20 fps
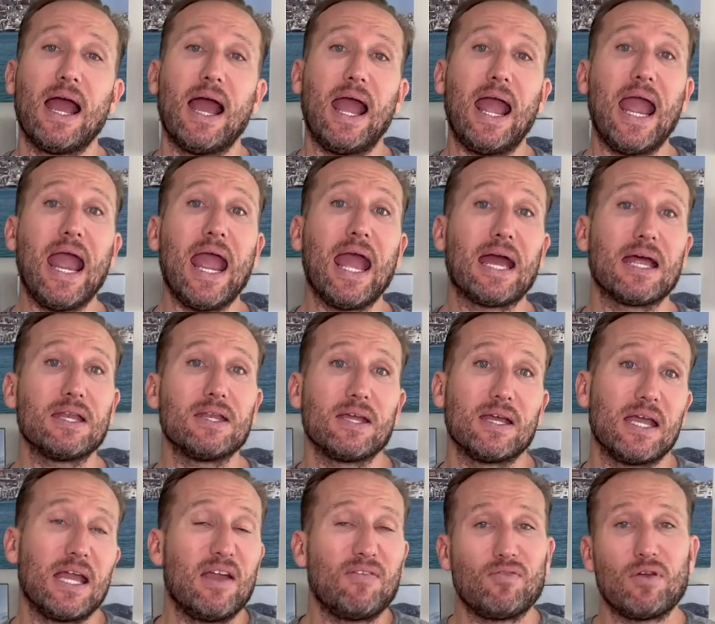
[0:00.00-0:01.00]
And
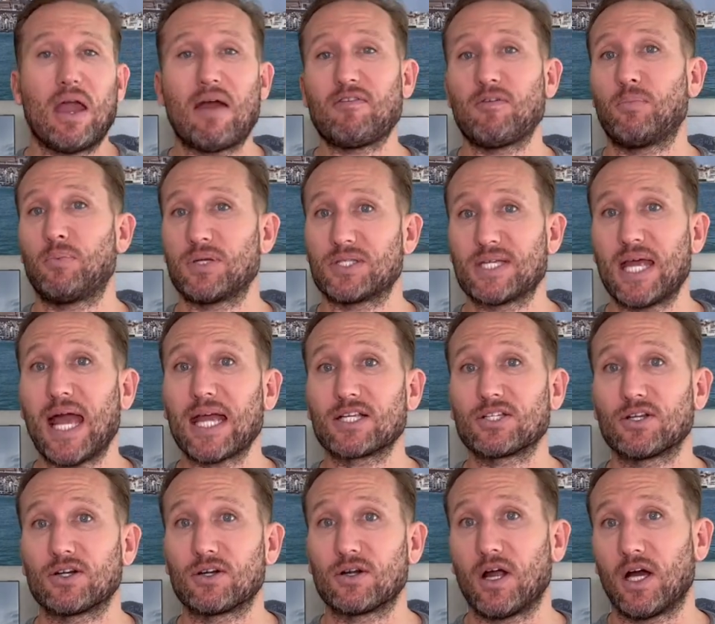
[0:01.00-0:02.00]
if you have a
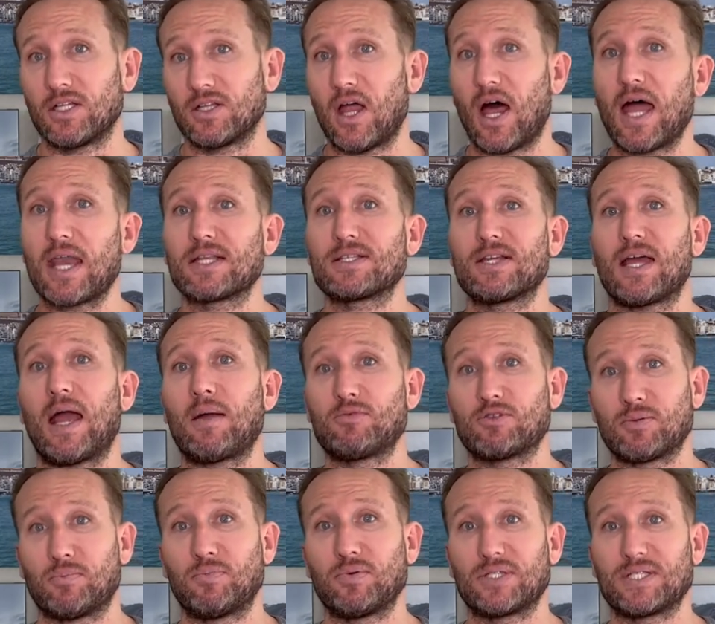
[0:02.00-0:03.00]
protector, a lot of times
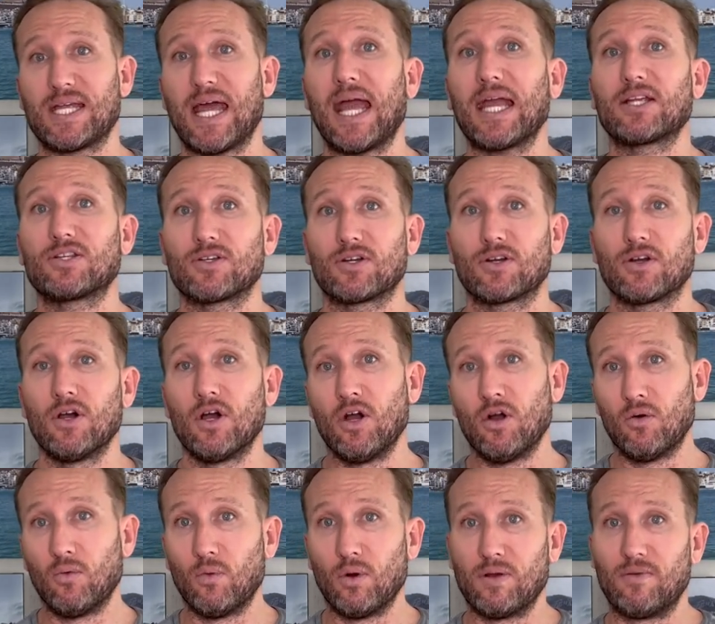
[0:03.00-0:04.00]
the protector
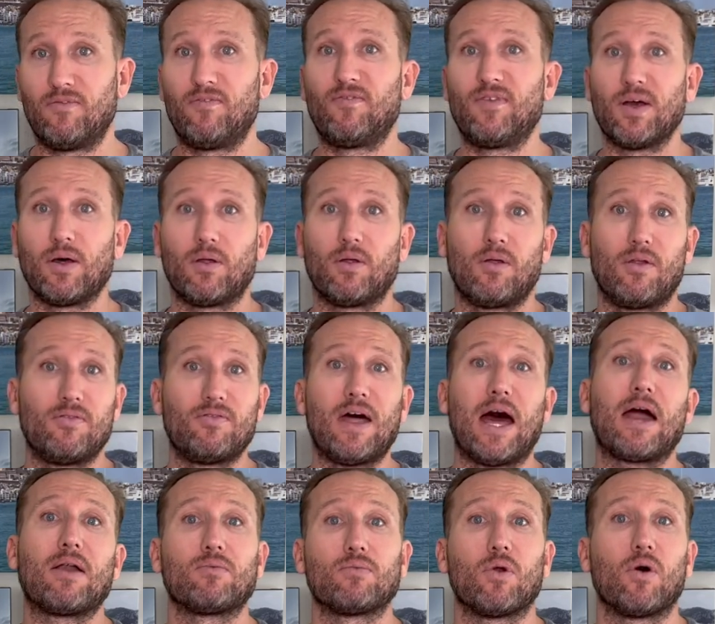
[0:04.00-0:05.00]
would fill
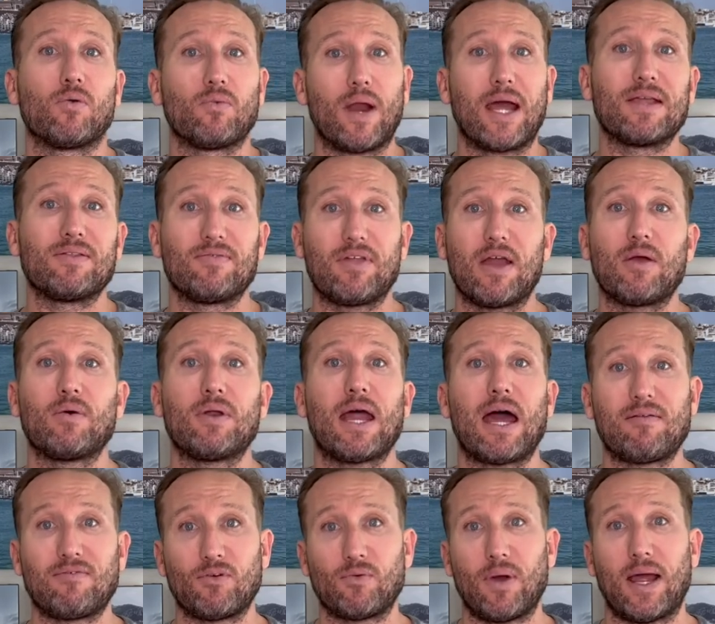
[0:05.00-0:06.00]
that role, right? They would
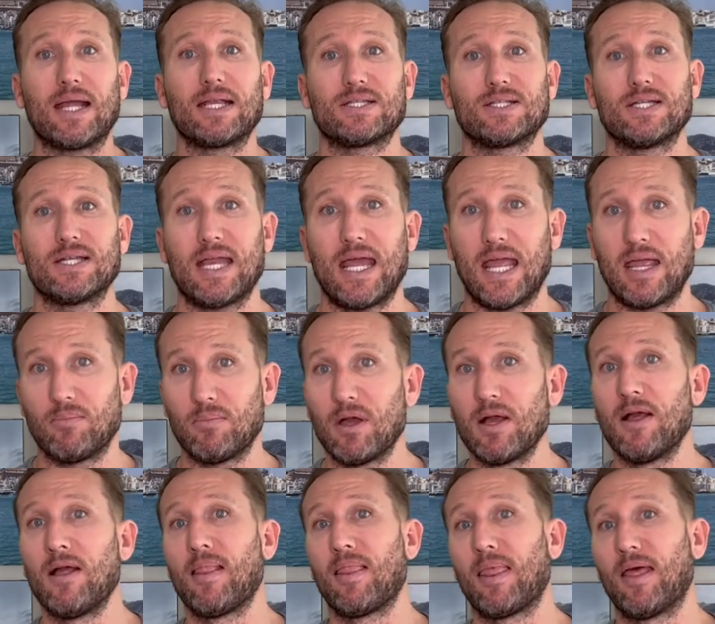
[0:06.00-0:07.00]
have a right to name
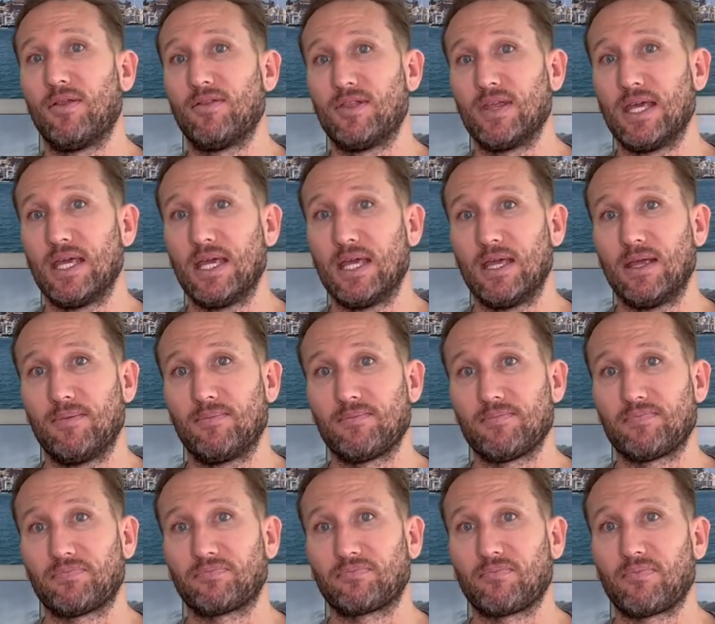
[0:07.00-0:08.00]
the
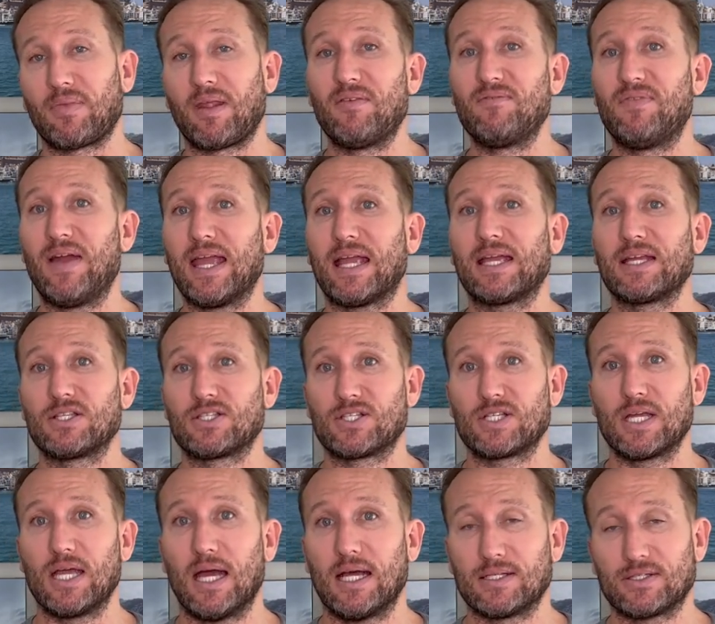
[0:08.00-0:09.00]

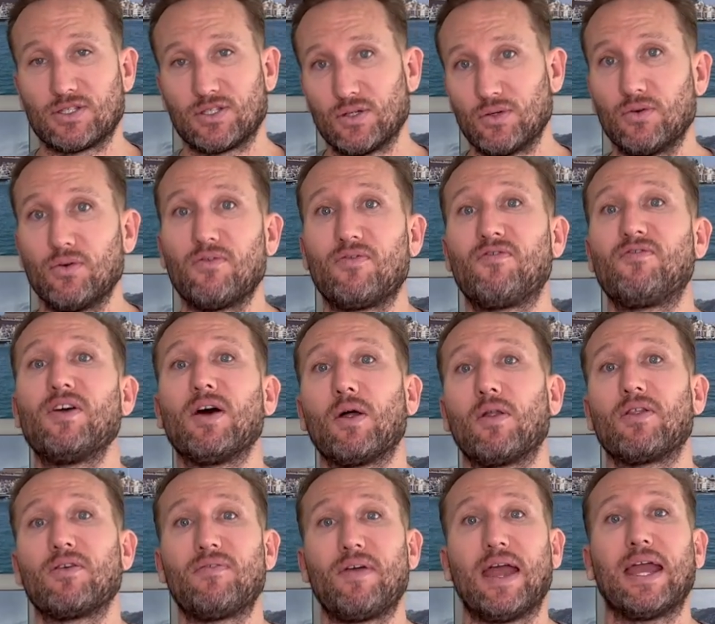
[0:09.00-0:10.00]
vacancy, to fill
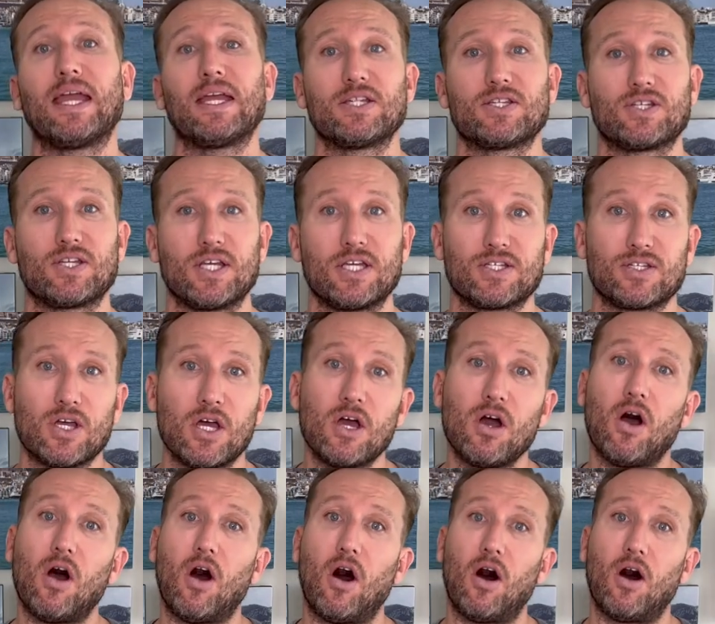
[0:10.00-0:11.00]
the vacancies
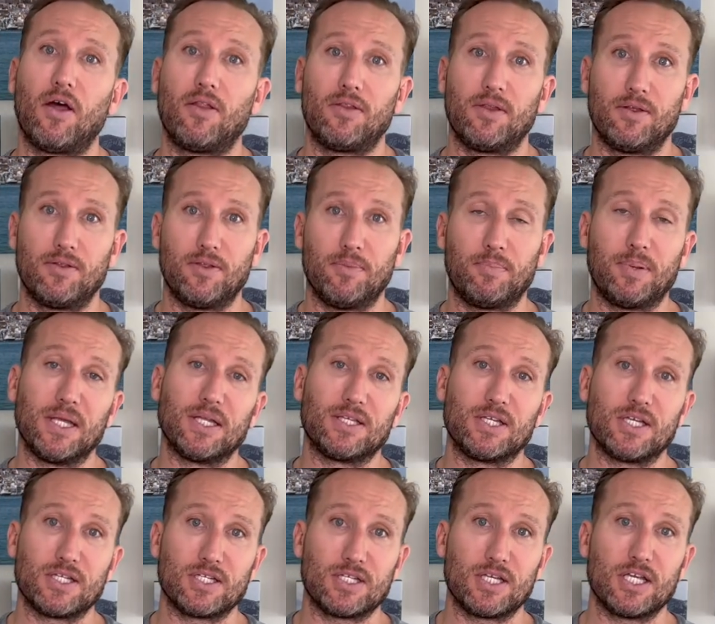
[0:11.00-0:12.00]
on the
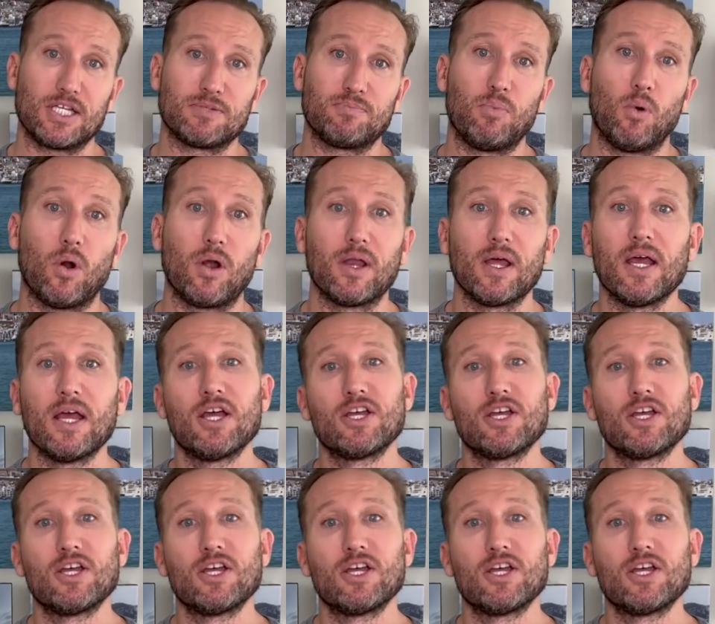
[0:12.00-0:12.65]
PTC's board.